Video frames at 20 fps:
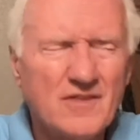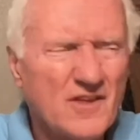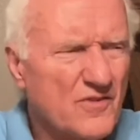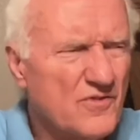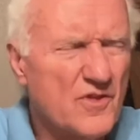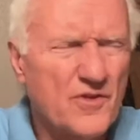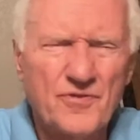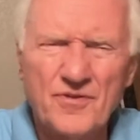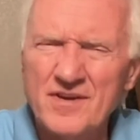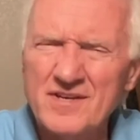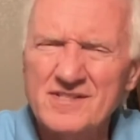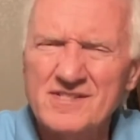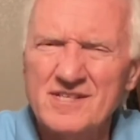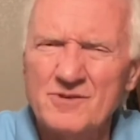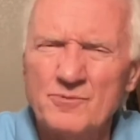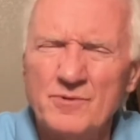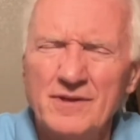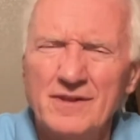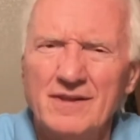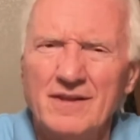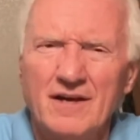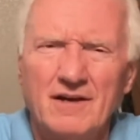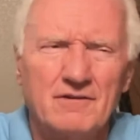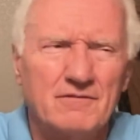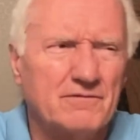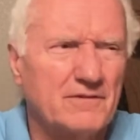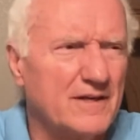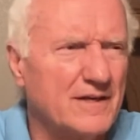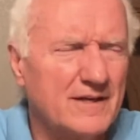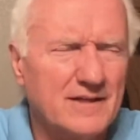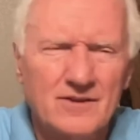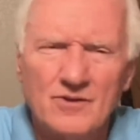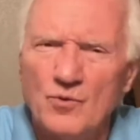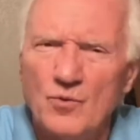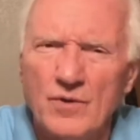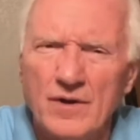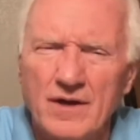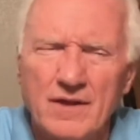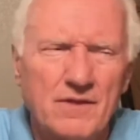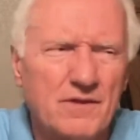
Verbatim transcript: The things that we love get in the way.